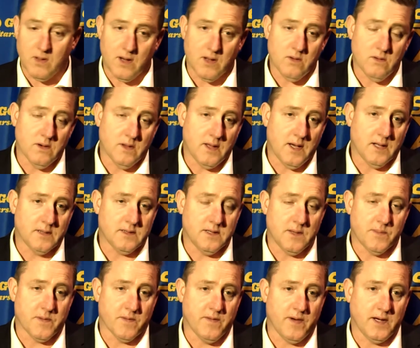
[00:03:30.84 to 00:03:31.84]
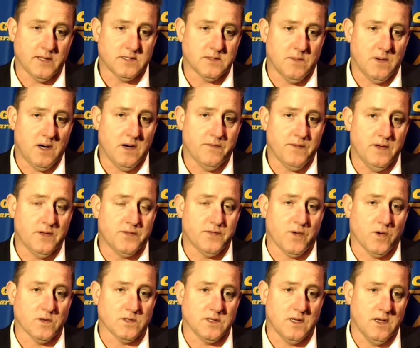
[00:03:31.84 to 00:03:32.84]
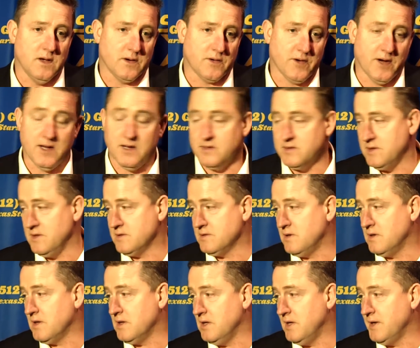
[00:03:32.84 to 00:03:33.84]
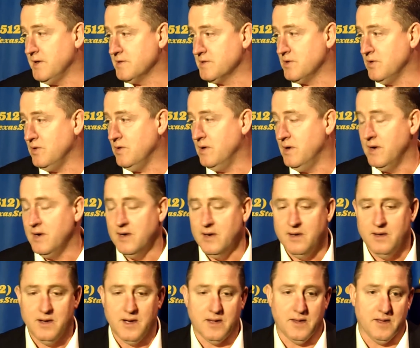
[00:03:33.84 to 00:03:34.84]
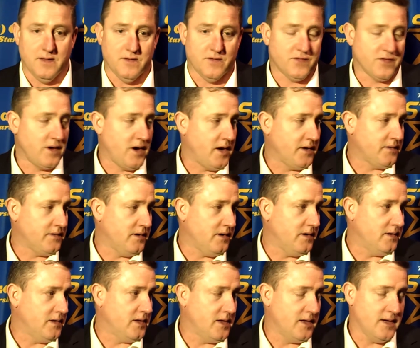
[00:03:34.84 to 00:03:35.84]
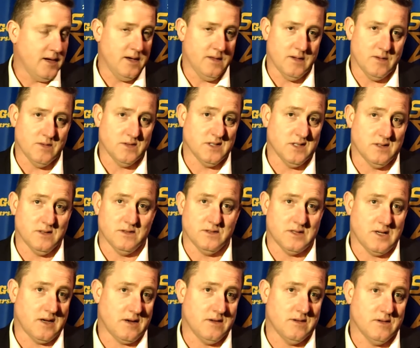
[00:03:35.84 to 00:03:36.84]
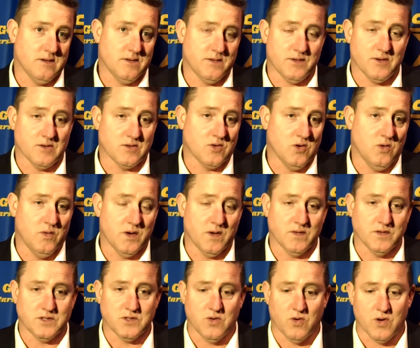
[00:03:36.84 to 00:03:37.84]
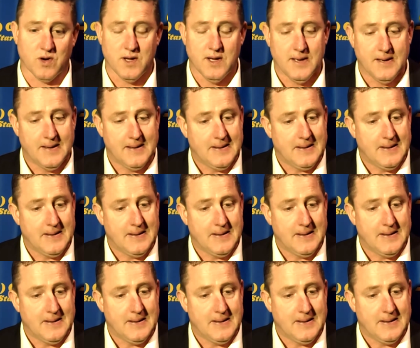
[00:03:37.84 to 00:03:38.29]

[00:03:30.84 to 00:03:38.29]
Well, not only that, did he provide some offense for us. A great assist on Glennie's goal. And then the shot on the, I think it was at the second or third goal, whatever he scored.